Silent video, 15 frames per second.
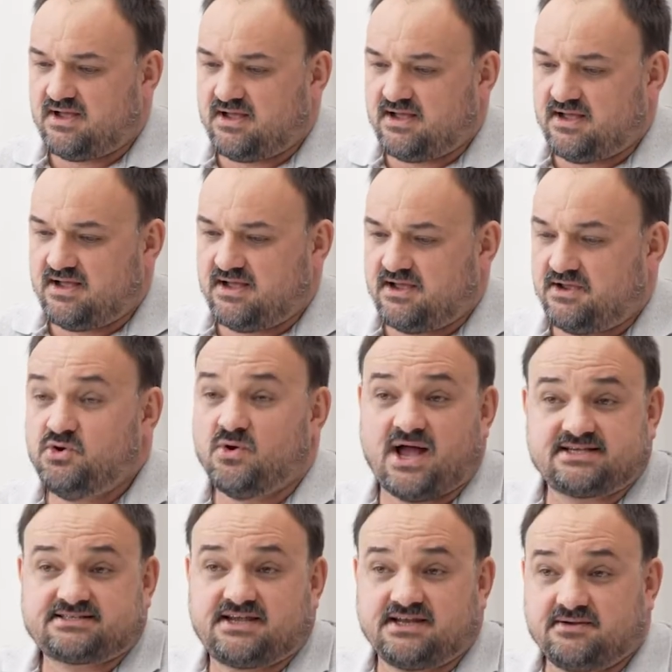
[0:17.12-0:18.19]
You're
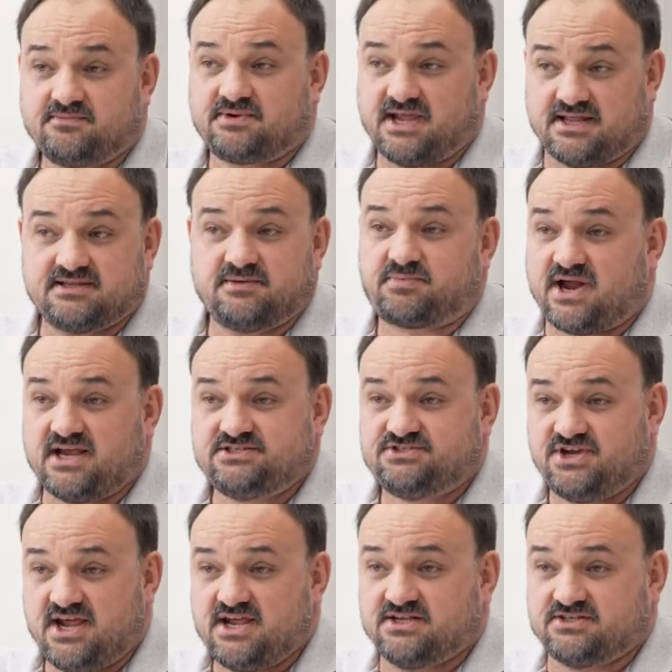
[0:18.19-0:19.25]
asking them, can the price
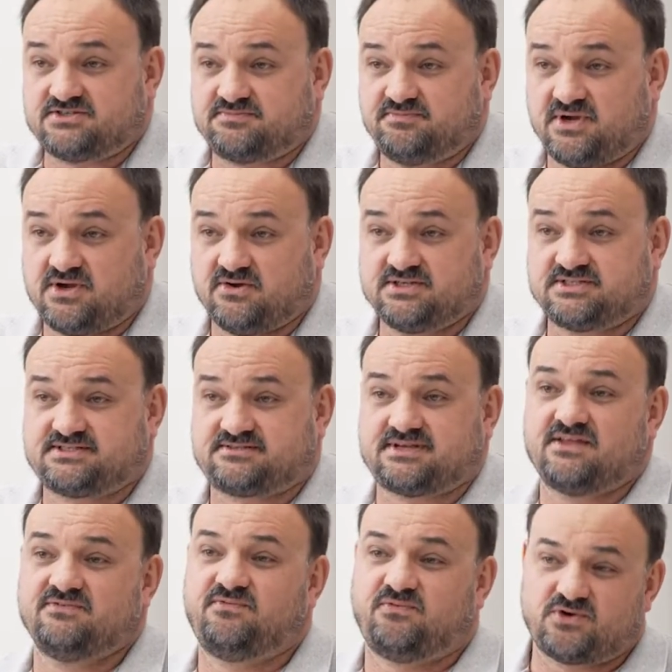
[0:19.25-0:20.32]
change? Because
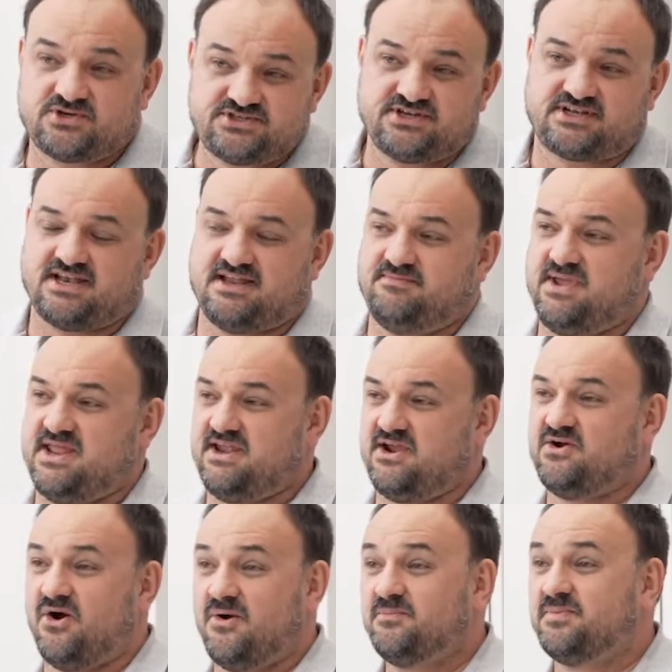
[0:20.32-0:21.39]
unfortunately, many
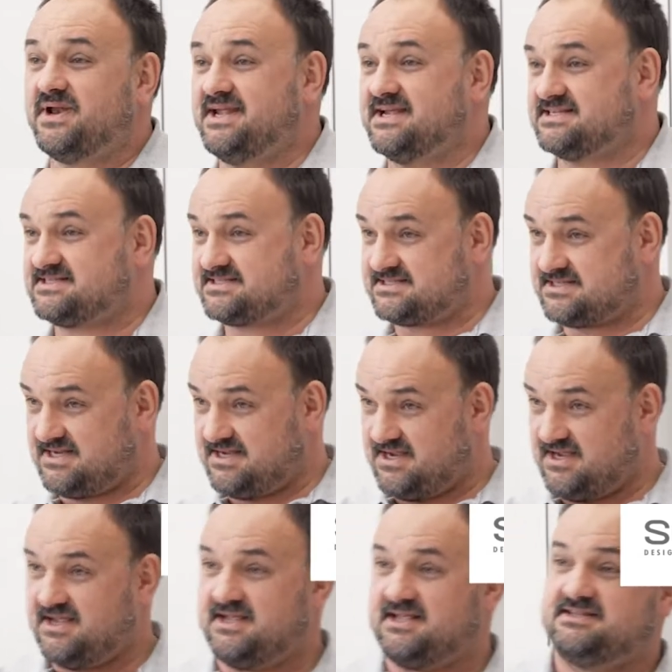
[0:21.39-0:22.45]
companies,
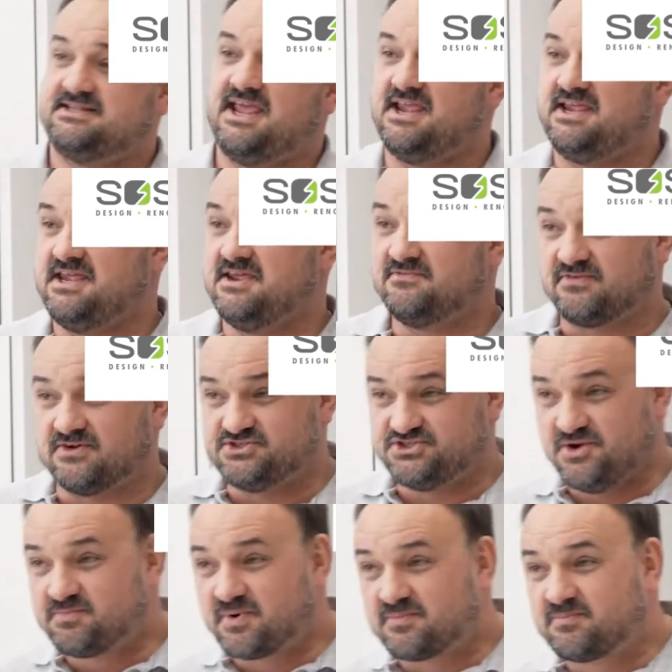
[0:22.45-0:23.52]
they give a
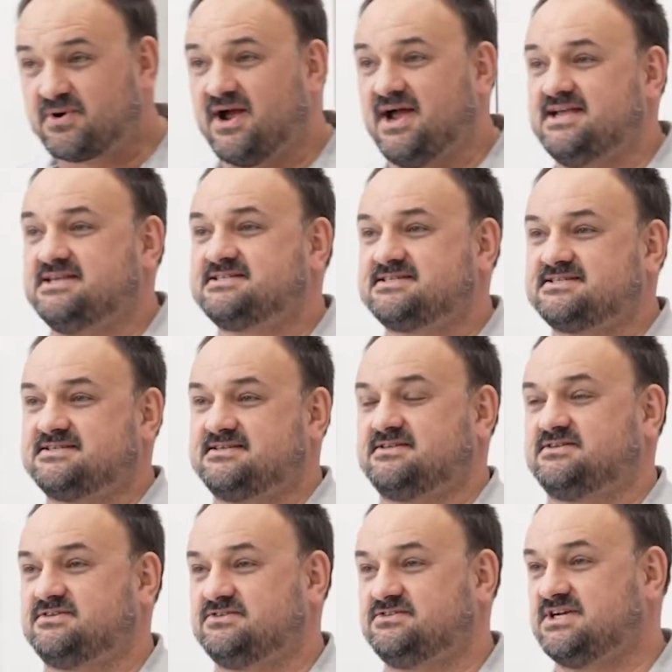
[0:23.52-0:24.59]
cheaper price
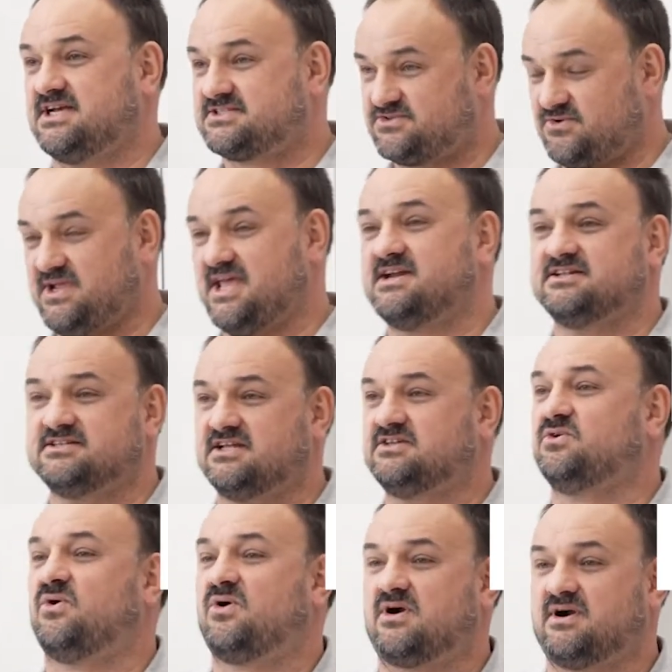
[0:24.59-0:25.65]
just to get in the
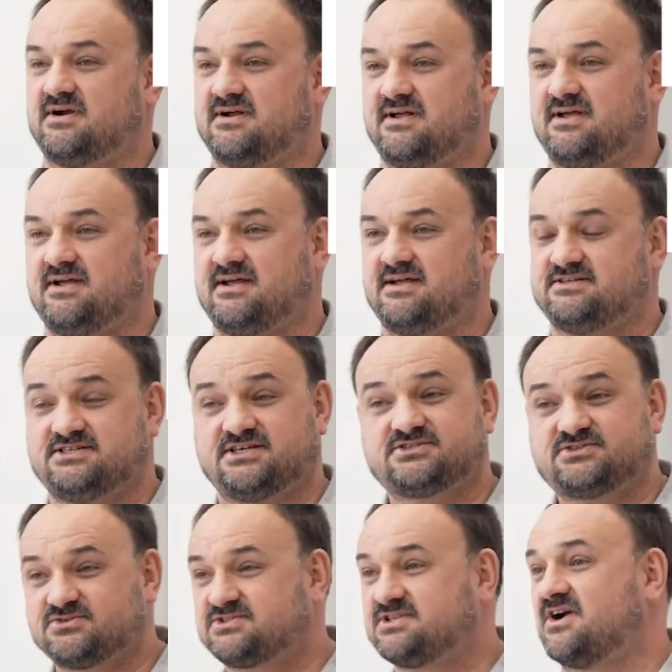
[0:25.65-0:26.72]
door, just
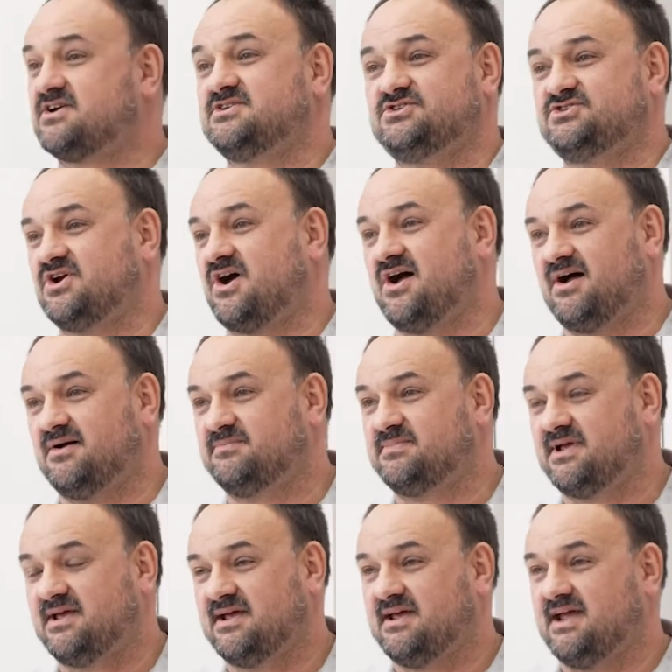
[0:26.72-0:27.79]
to start the job.
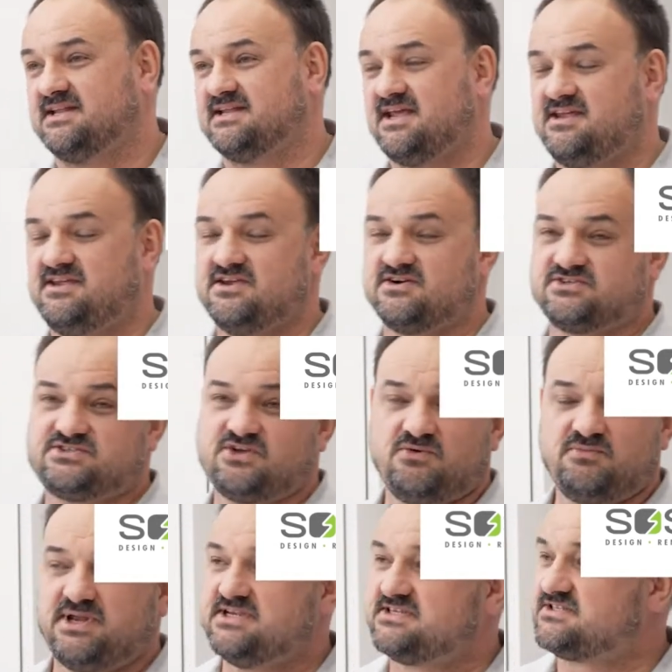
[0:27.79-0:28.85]
And I hear so
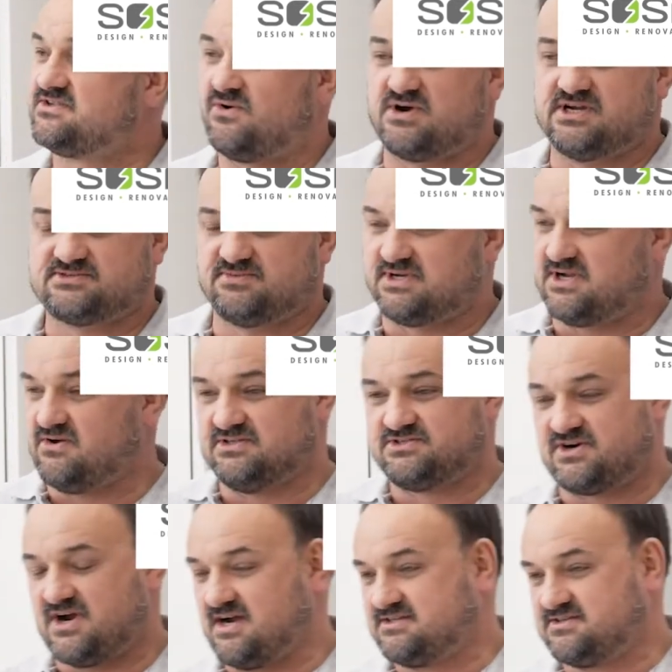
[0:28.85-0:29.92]
many stories when a
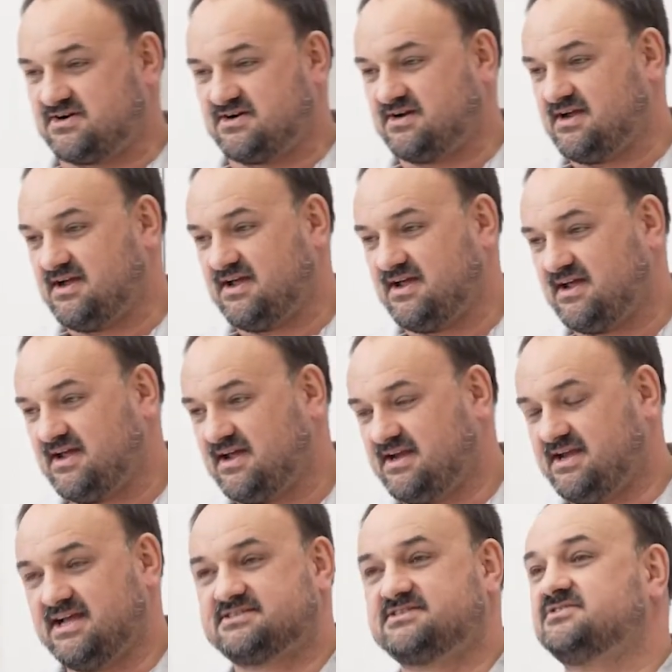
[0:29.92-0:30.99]
contractor
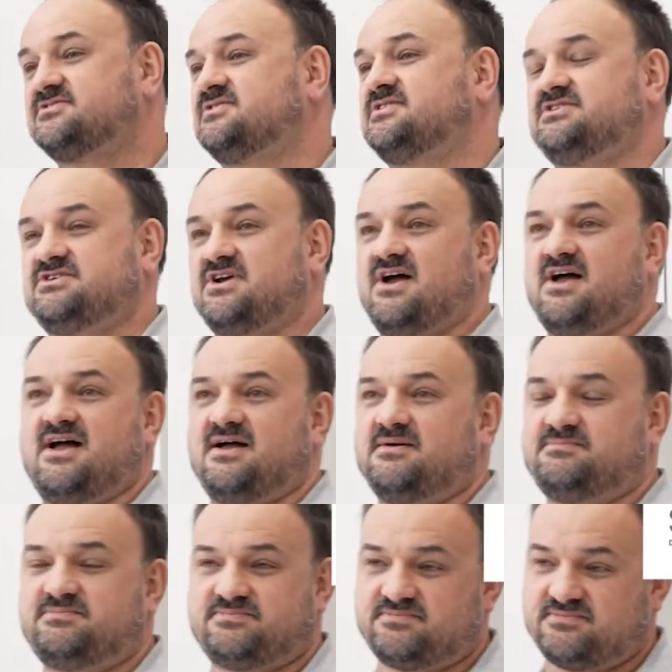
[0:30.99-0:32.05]
gets into the
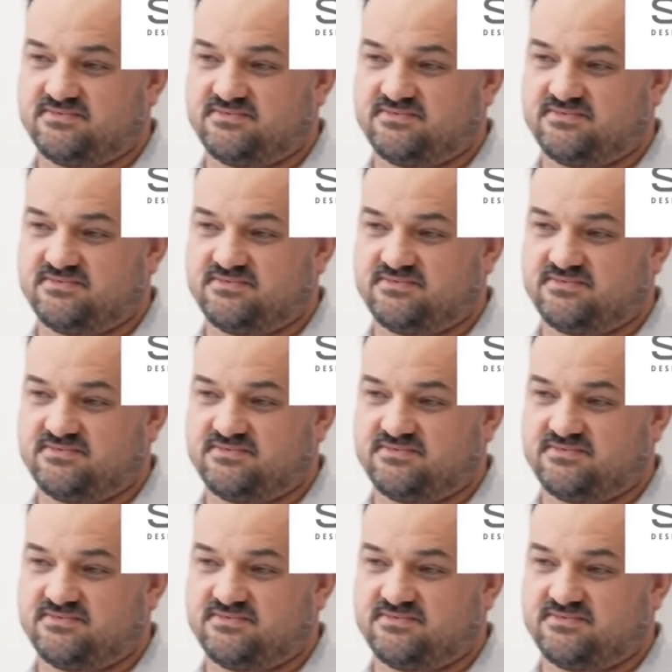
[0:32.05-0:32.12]
job,